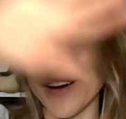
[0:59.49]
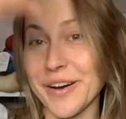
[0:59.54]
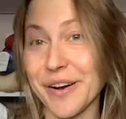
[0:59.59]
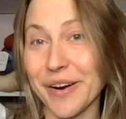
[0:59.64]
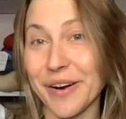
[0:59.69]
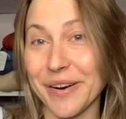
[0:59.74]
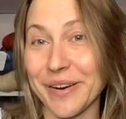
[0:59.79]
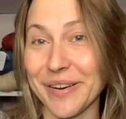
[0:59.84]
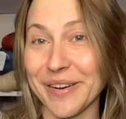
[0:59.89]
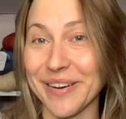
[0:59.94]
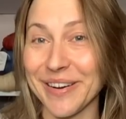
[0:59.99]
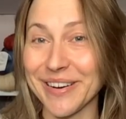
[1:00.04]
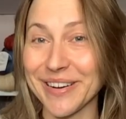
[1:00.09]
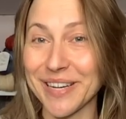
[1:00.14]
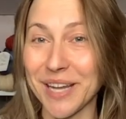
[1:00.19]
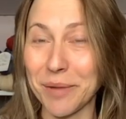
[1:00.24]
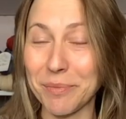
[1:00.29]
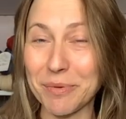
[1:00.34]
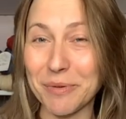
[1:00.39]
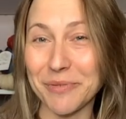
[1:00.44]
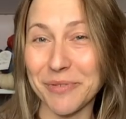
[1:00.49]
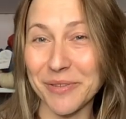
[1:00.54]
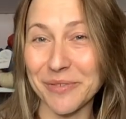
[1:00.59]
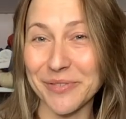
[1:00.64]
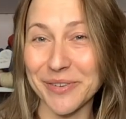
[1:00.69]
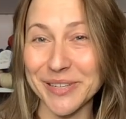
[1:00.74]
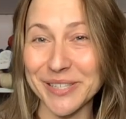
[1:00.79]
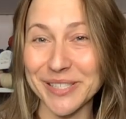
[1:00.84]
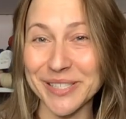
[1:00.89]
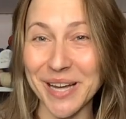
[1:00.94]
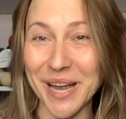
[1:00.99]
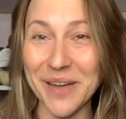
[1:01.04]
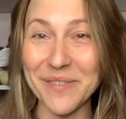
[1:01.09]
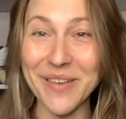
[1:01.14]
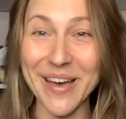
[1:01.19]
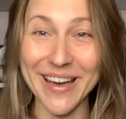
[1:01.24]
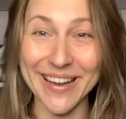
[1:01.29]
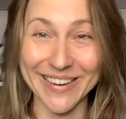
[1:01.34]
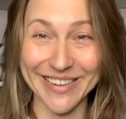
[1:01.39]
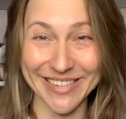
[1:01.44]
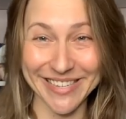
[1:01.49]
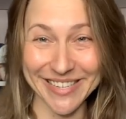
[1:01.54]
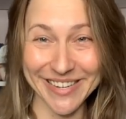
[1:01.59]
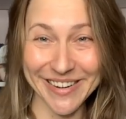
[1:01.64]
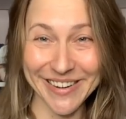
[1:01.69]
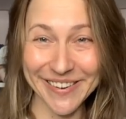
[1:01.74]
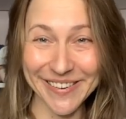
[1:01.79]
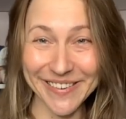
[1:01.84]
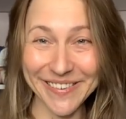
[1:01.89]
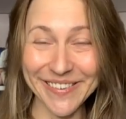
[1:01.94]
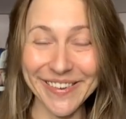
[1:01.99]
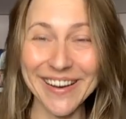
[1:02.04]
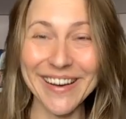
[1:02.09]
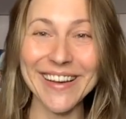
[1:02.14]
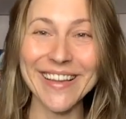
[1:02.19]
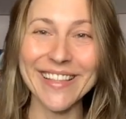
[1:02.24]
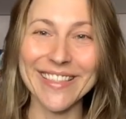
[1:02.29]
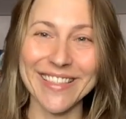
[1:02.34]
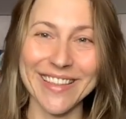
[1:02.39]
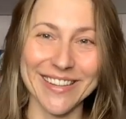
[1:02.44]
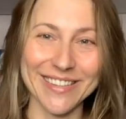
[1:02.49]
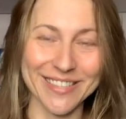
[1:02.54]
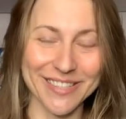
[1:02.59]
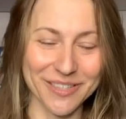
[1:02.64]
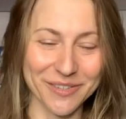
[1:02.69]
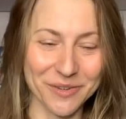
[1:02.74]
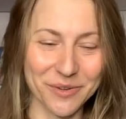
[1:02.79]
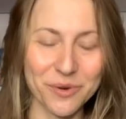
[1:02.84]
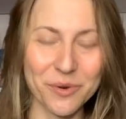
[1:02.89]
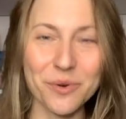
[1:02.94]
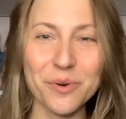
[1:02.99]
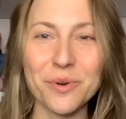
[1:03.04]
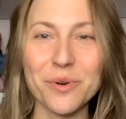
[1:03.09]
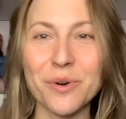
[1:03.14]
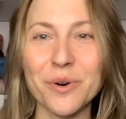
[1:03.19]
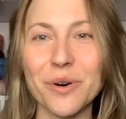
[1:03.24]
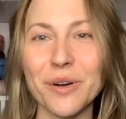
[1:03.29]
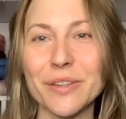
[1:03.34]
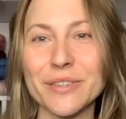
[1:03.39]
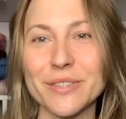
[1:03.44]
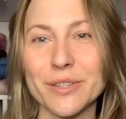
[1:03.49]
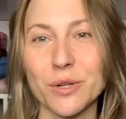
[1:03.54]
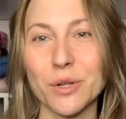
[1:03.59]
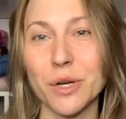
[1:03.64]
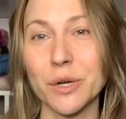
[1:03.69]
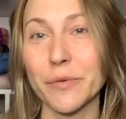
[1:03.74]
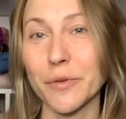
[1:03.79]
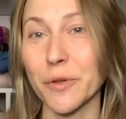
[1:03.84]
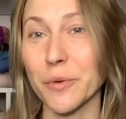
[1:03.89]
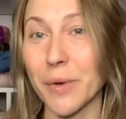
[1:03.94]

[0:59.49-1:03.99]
her yarn debuted for the first time at a show. That's so cool. So look for the